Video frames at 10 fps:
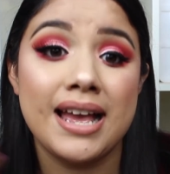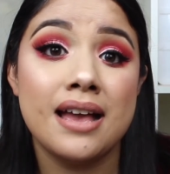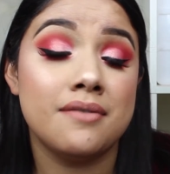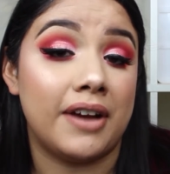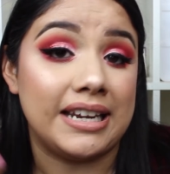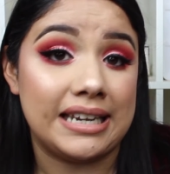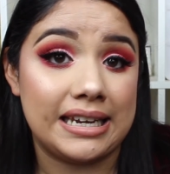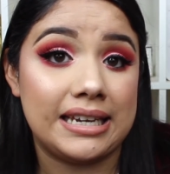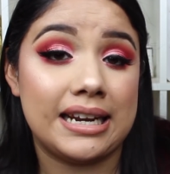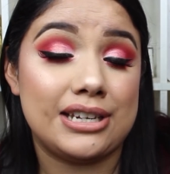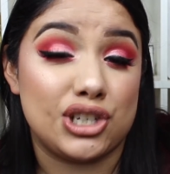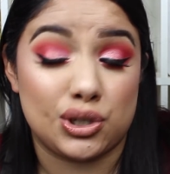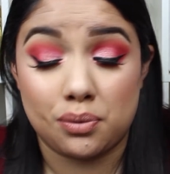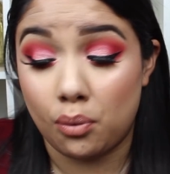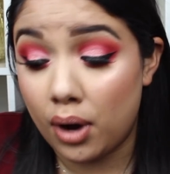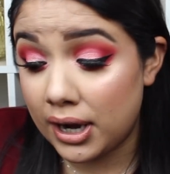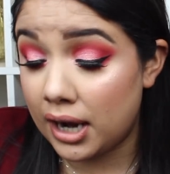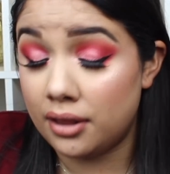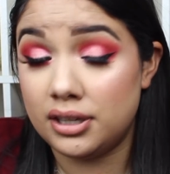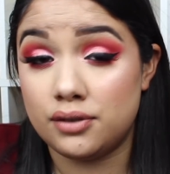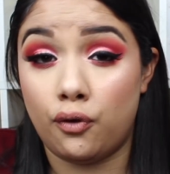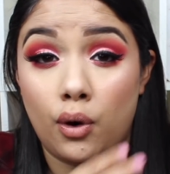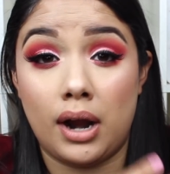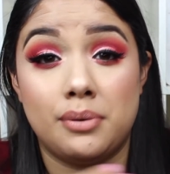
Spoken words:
If I need just one out of these 4,